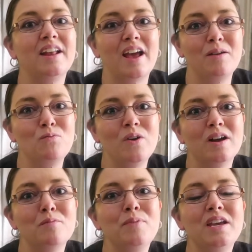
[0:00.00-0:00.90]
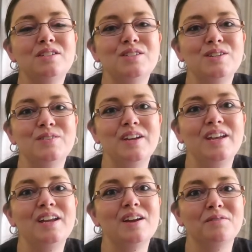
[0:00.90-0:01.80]
and I will be
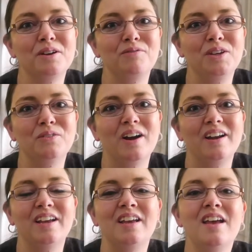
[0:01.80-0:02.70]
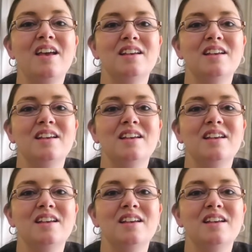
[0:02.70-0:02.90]
doing a review on it,